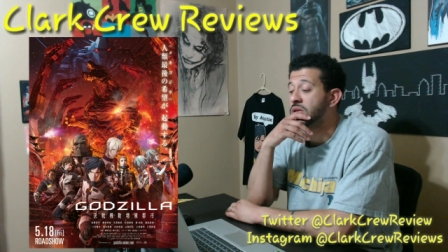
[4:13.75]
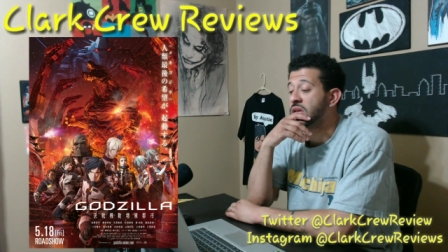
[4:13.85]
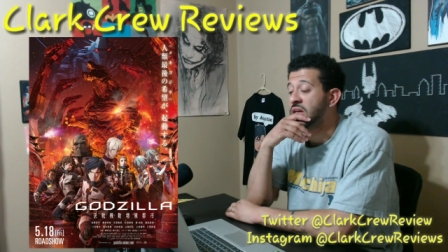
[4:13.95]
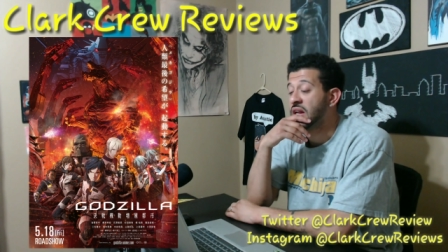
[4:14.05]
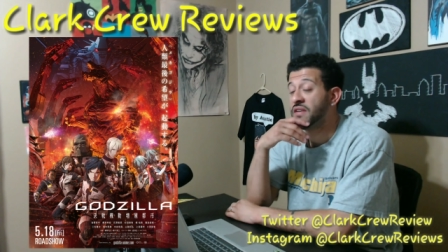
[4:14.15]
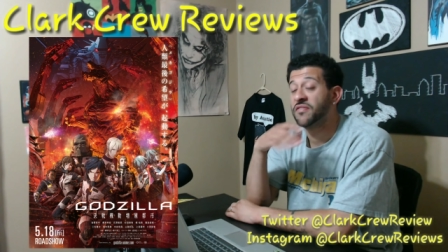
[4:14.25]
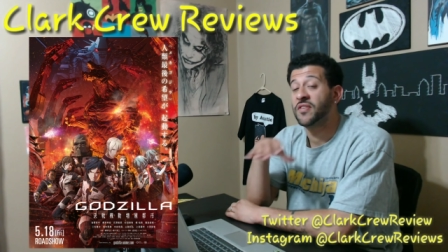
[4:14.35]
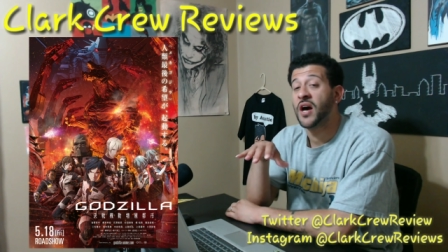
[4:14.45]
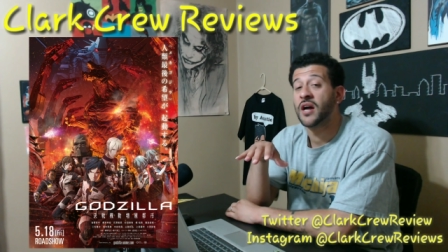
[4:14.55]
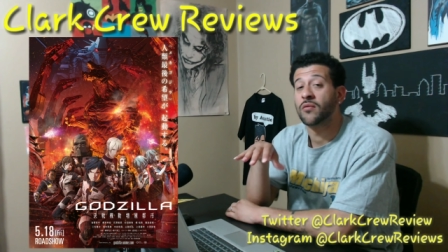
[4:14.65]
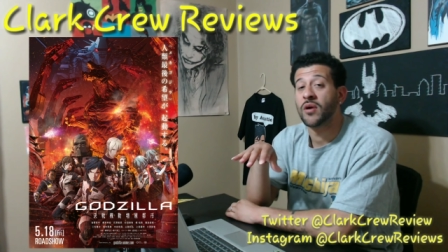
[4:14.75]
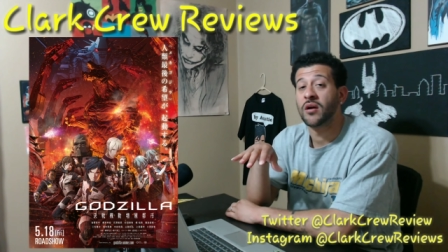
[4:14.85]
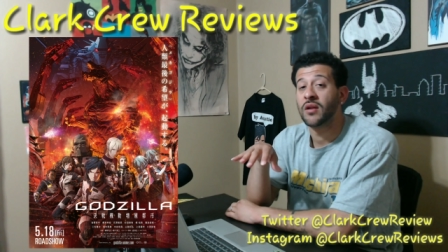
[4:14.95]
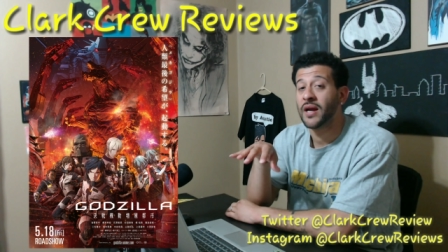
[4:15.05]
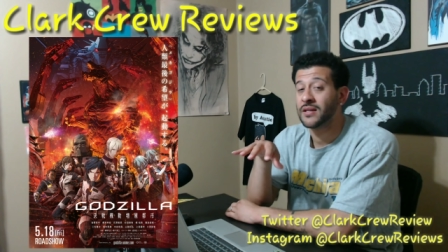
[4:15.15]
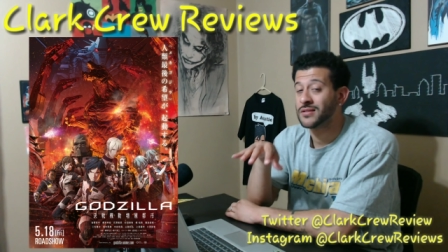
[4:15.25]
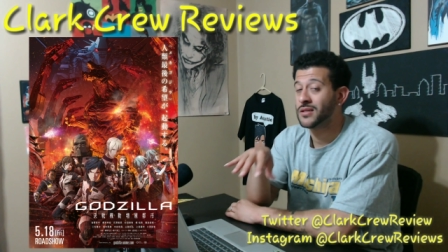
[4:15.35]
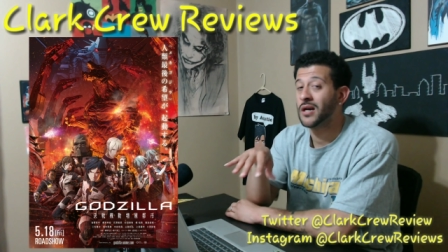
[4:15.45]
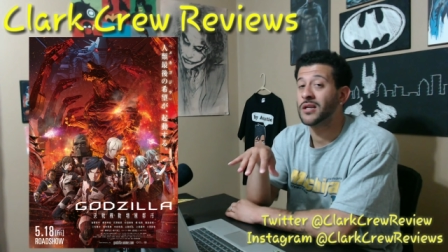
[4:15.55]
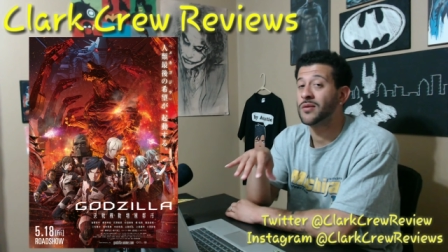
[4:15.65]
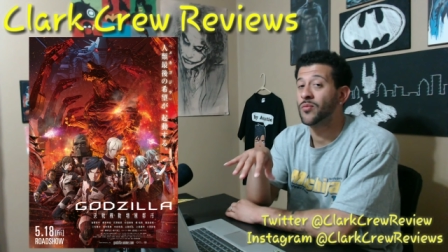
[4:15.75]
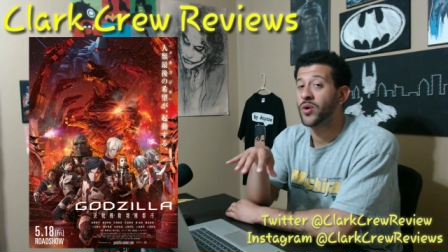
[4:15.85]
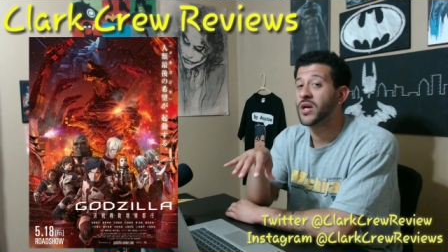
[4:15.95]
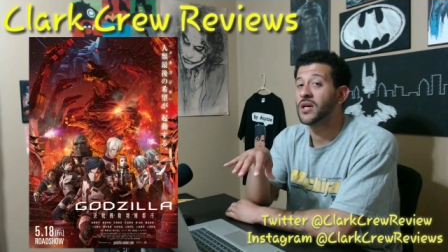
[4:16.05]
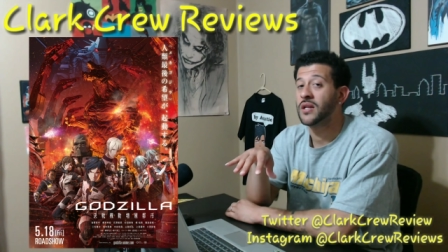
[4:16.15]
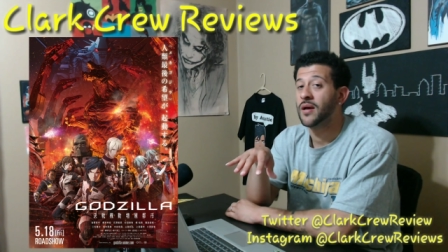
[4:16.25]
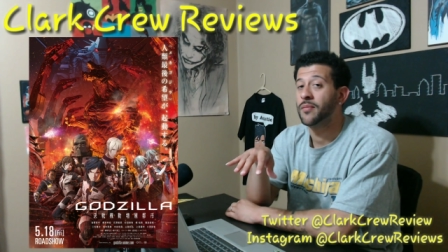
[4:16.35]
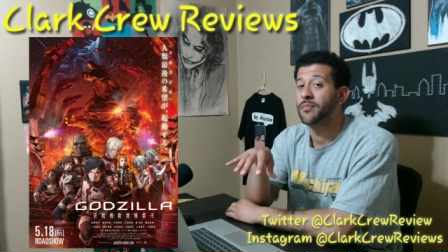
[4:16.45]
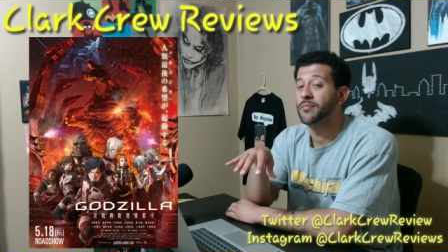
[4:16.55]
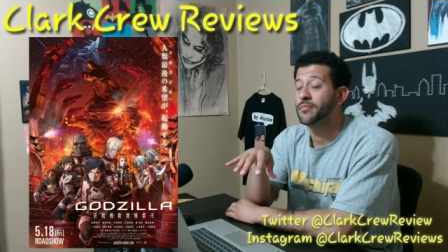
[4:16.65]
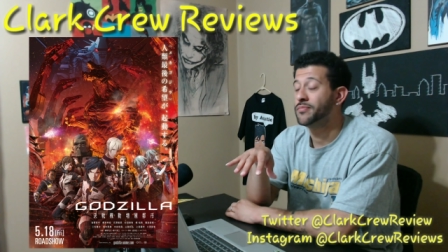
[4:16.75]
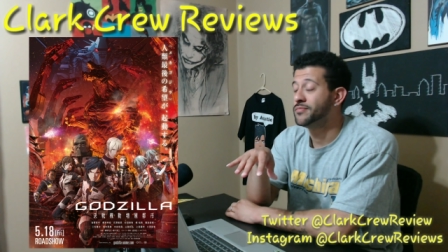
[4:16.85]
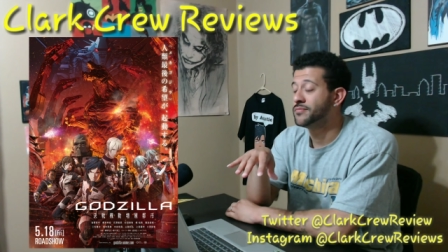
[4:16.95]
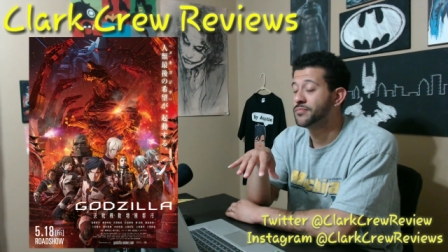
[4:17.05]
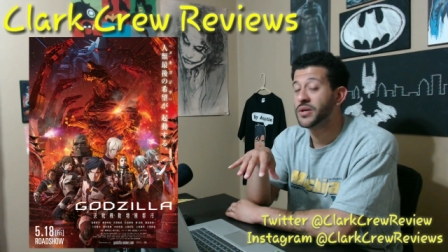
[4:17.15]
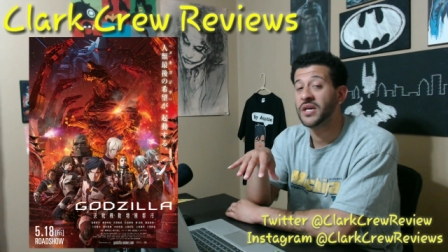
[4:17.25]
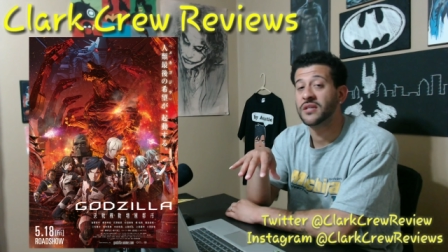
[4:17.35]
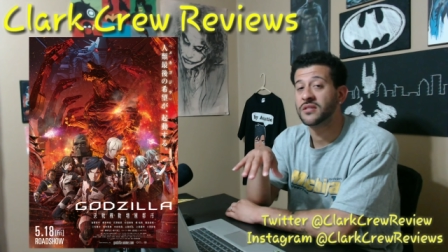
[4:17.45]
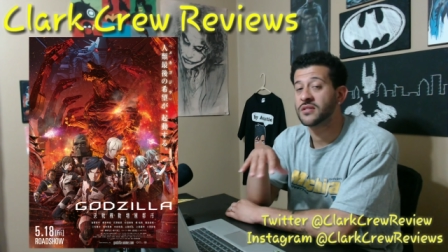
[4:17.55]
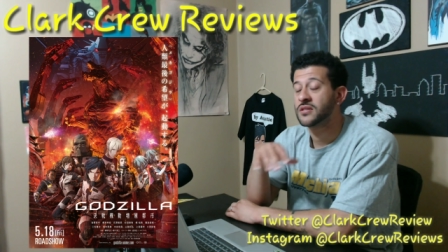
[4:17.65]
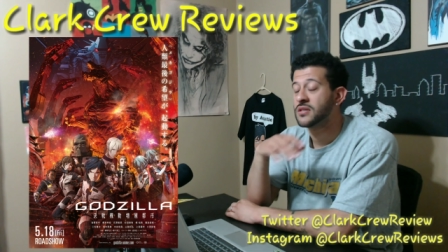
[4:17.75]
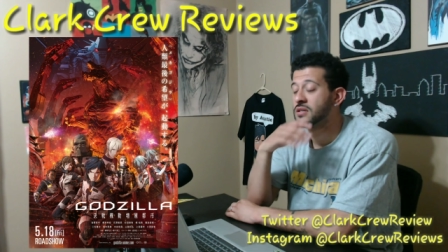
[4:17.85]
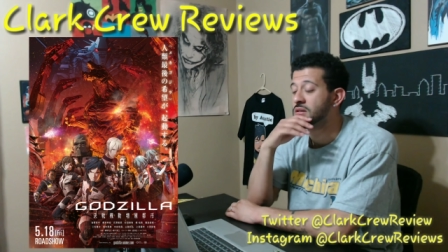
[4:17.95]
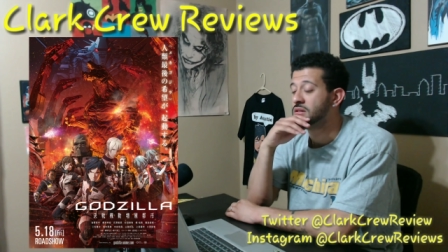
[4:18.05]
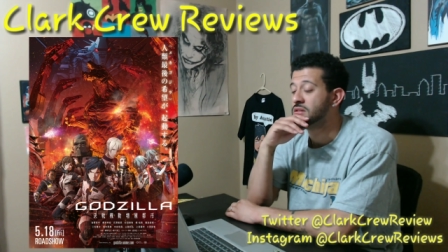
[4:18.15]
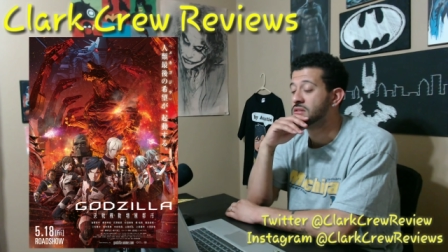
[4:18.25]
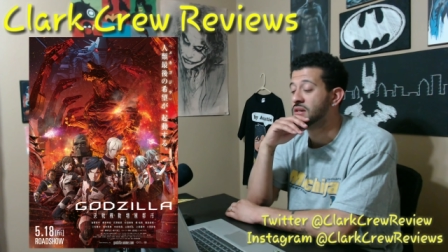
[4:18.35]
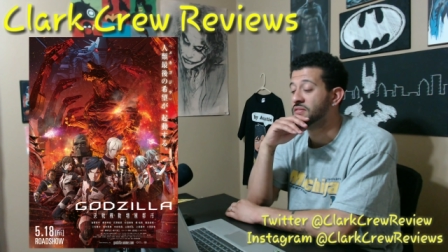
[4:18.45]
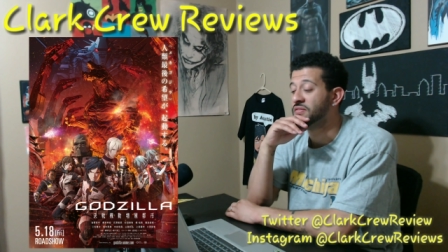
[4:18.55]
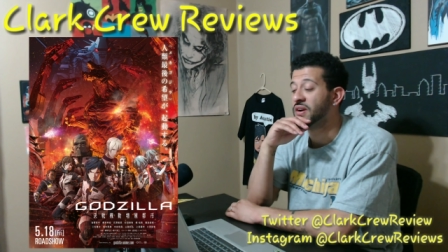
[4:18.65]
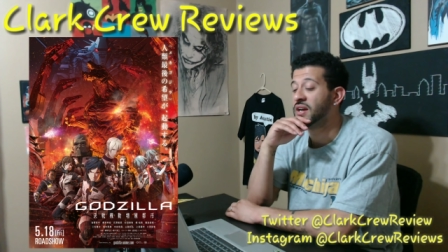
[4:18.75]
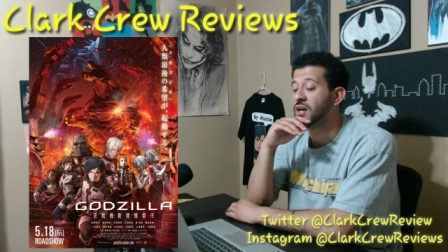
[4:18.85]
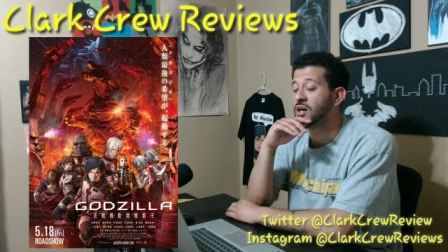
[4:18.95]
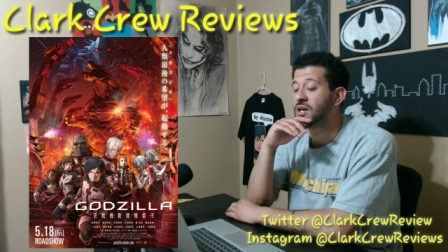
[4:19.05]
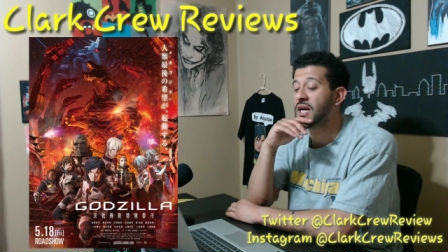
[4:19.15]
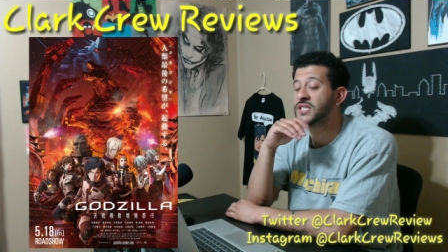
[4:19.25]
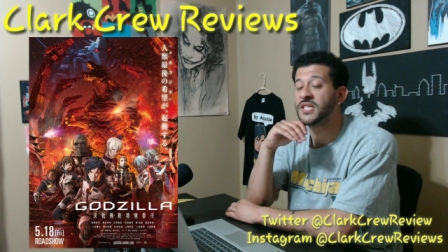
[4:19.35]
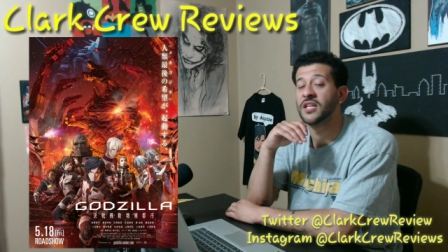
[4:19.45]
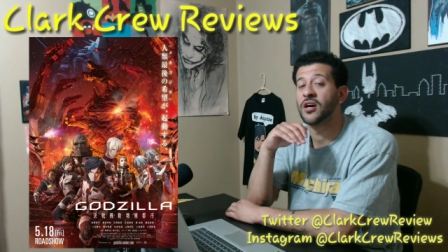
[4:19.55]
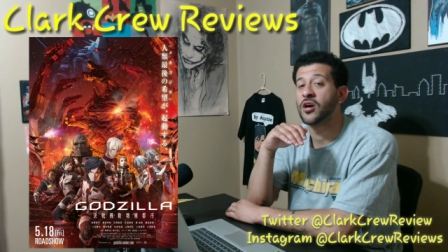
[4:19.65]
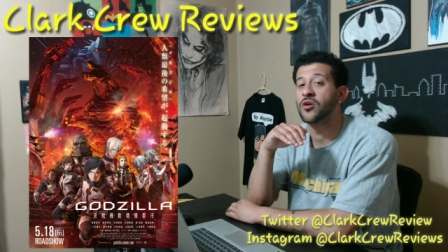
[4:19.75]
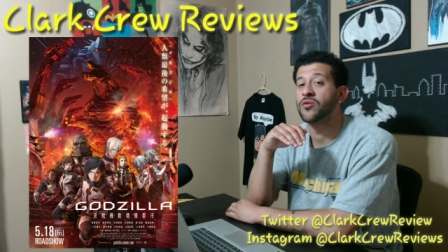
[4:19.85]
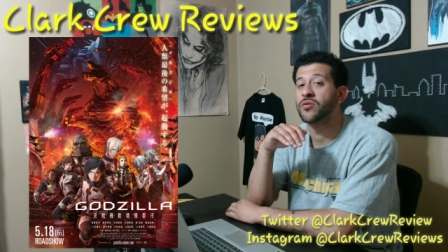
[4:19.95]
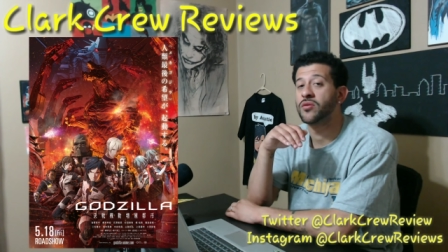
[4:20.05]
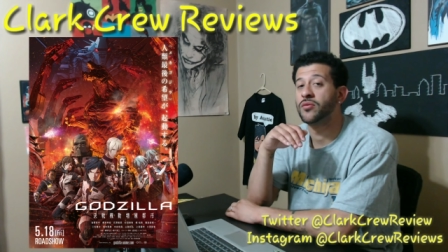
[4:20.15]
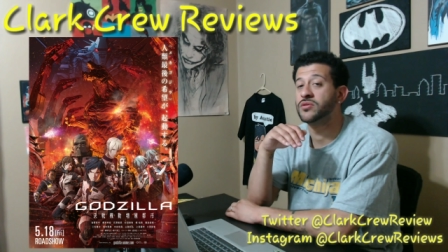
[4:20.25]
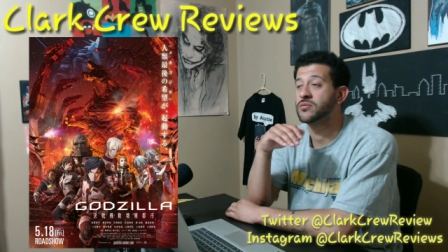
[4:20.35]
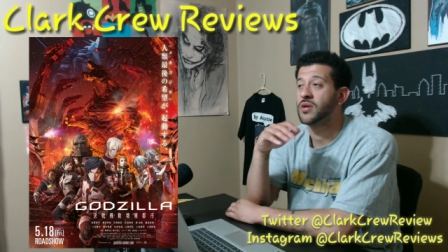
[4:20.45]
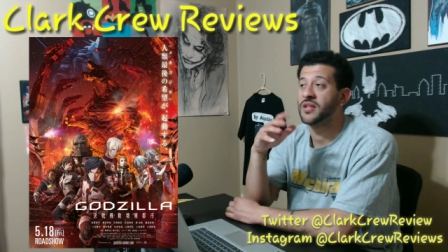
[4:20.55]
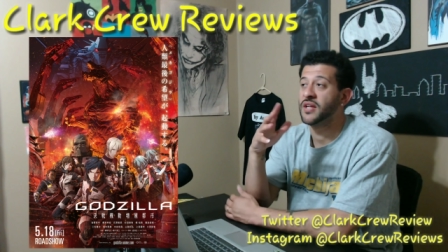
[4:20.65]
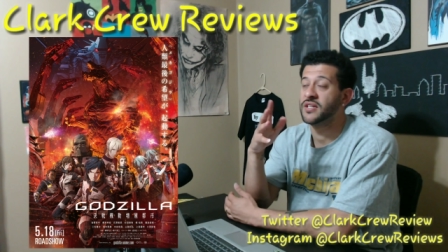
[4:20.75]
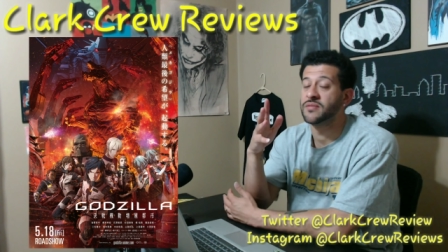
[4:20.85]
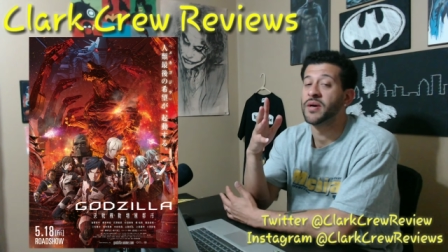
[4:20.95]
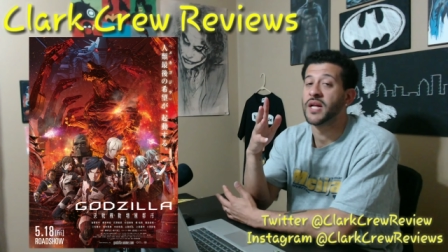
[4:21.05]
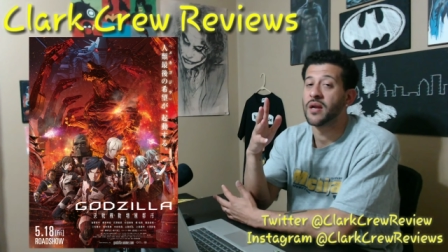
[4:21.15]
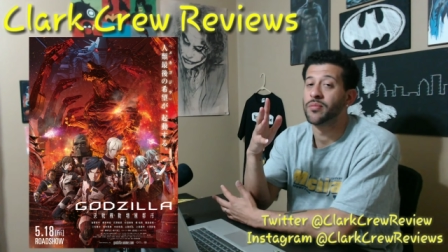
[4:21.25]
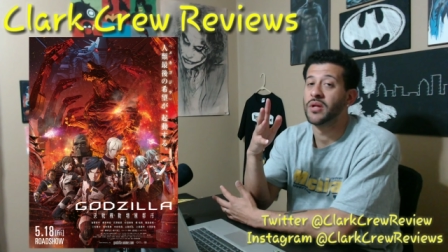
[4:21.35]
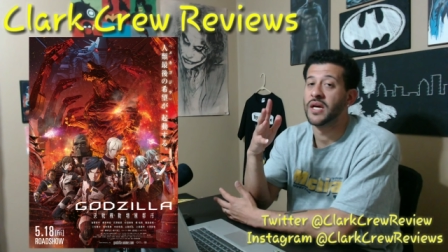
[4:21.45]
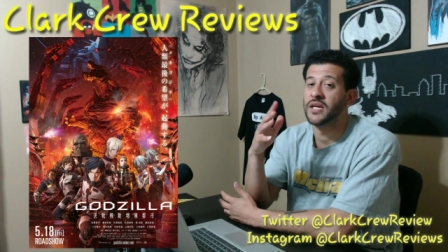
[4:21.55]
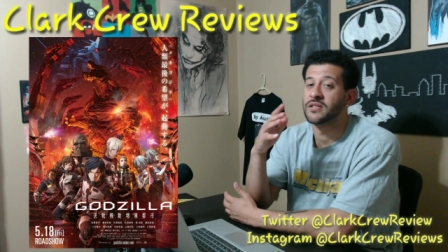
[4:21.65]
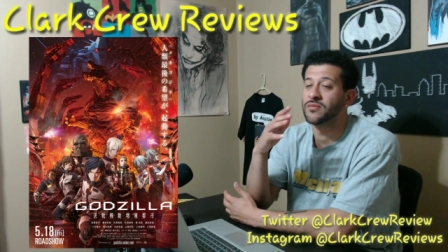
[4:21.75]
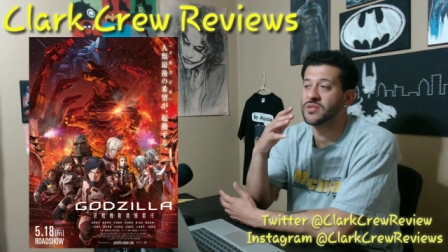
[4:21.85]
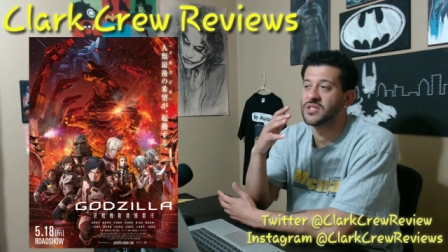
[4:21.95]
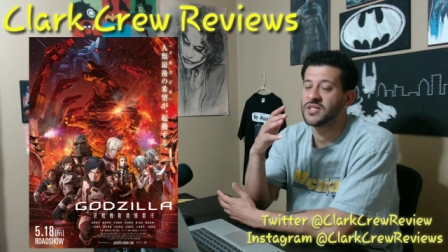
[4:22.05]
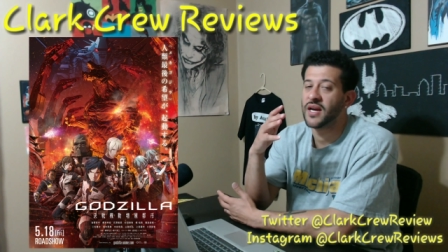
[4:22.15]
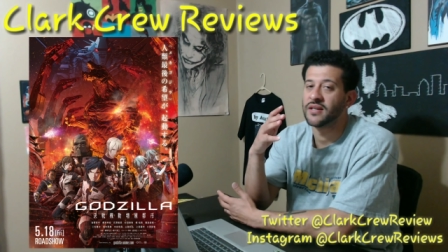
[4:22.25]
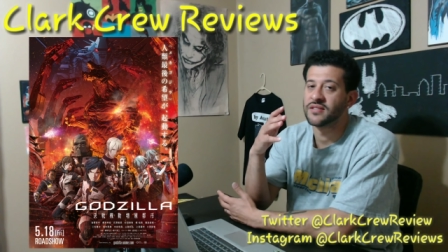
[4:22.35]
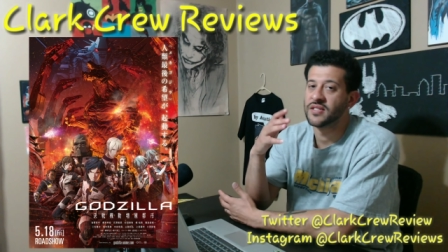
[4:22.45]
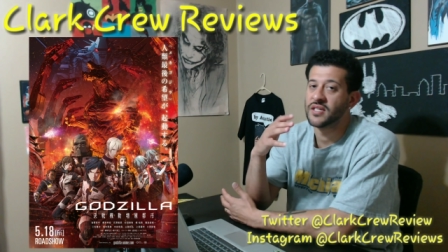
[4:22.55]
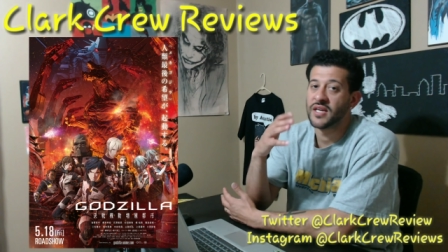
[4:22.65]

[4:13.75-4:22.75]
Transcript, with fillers: And they flying around like it's Gundam Wing in that piece, trying to fight Godzilla Earth, who's, I think it's made out of plants, which is kind of silly.